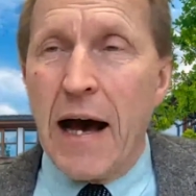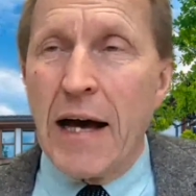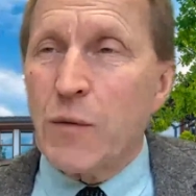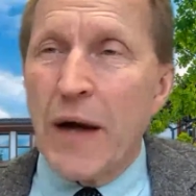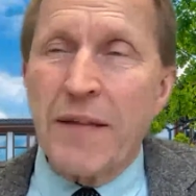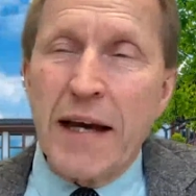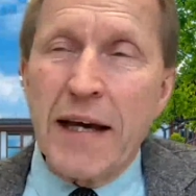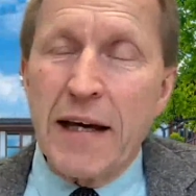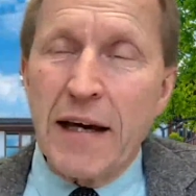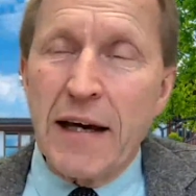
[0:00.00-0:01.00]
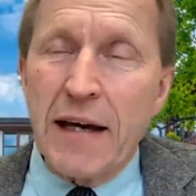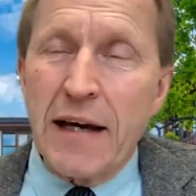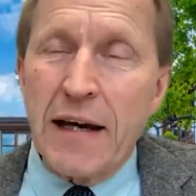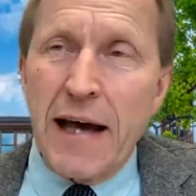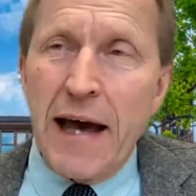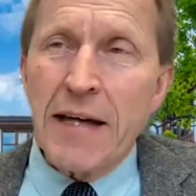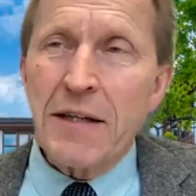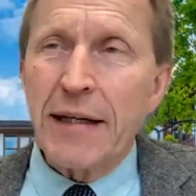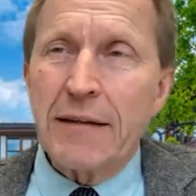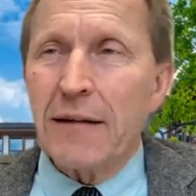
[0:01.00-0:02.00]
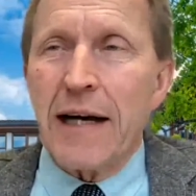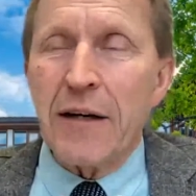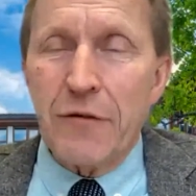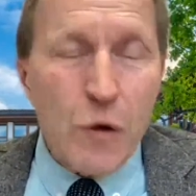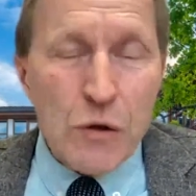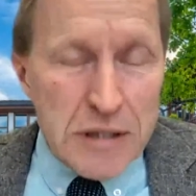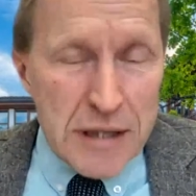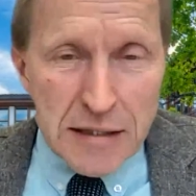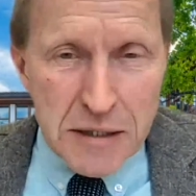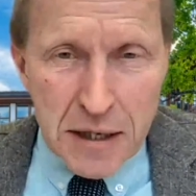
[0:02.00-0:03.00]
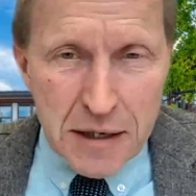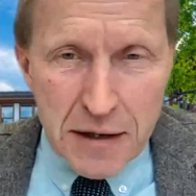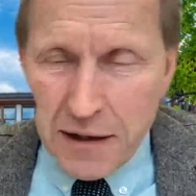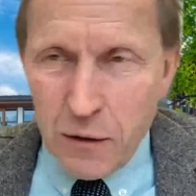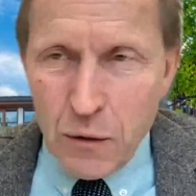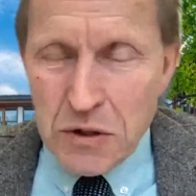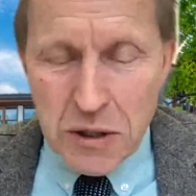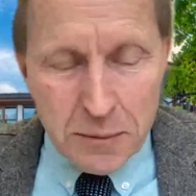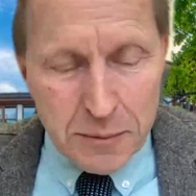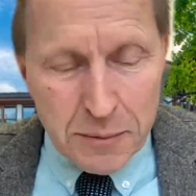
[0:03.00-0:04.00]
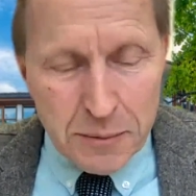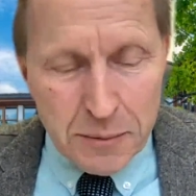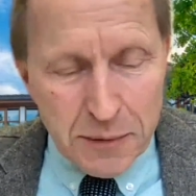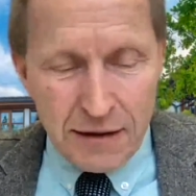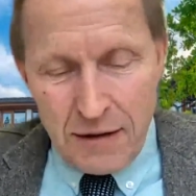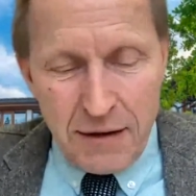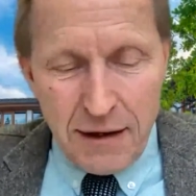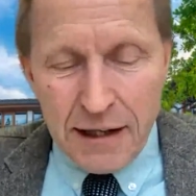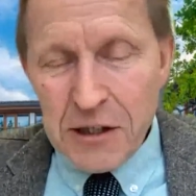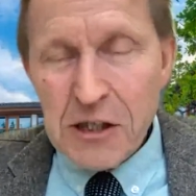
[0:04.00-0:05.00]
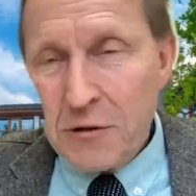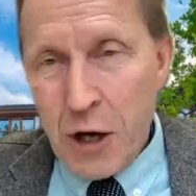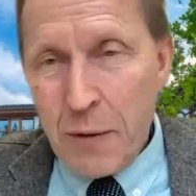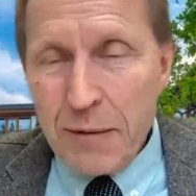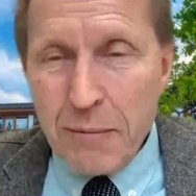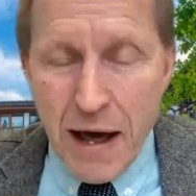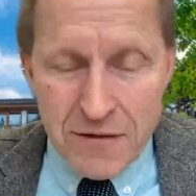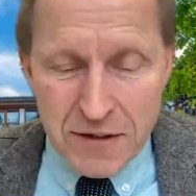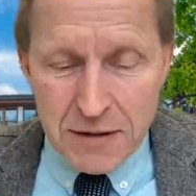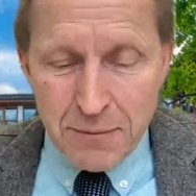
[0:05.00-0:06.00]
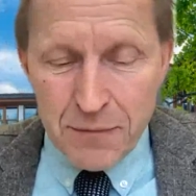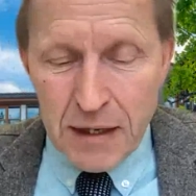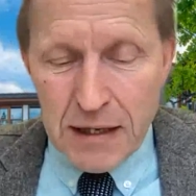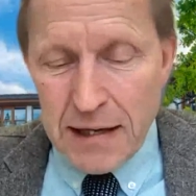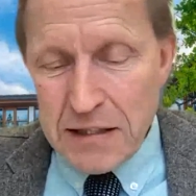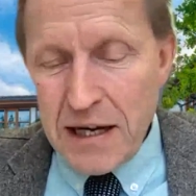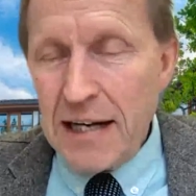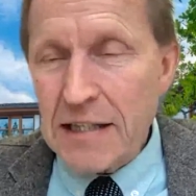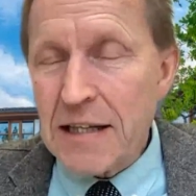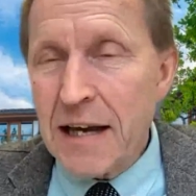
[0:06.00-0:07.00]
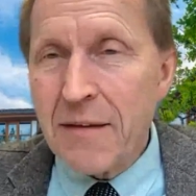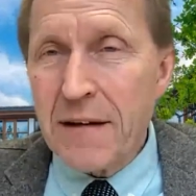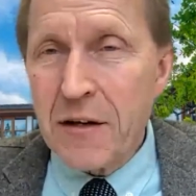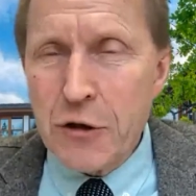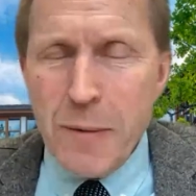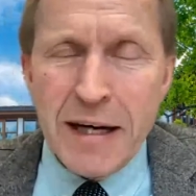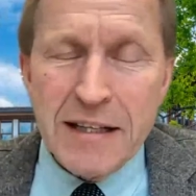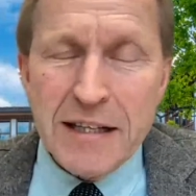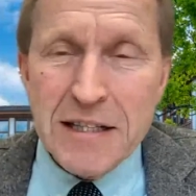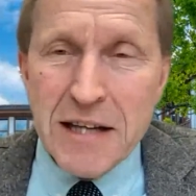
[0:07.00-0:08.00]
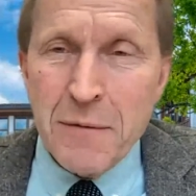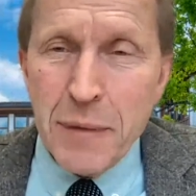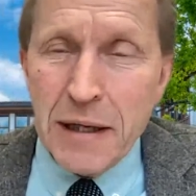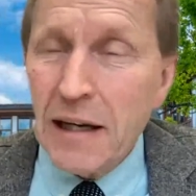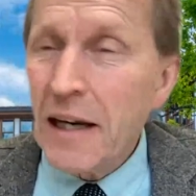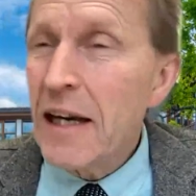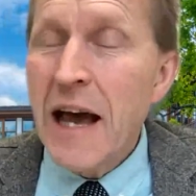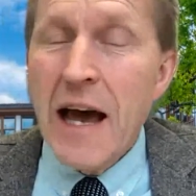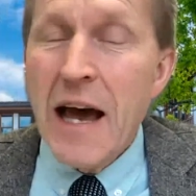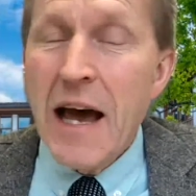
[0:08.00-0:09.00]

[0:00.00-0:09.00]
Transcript: And when they enter grade 9, of course, they study the course like English, German, Maths, Science and Humanities and PE,